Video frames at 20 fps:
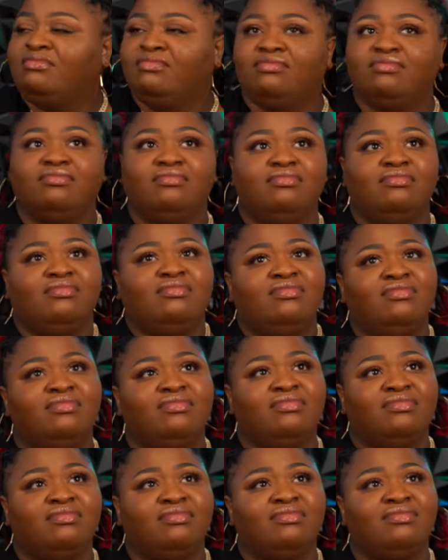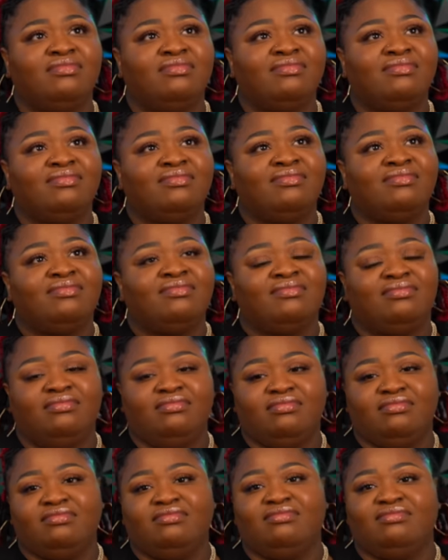
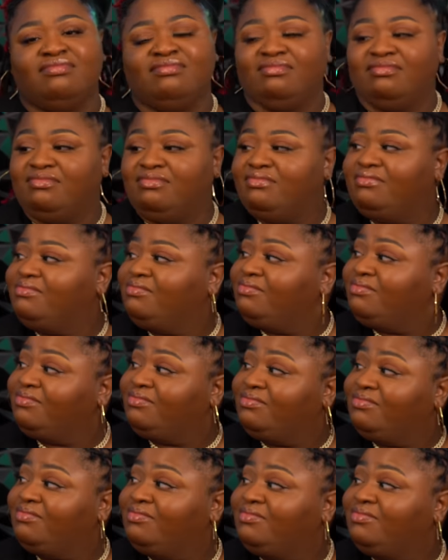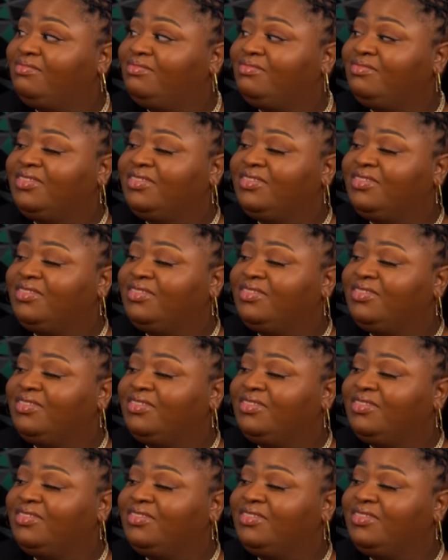The person shown says nothing.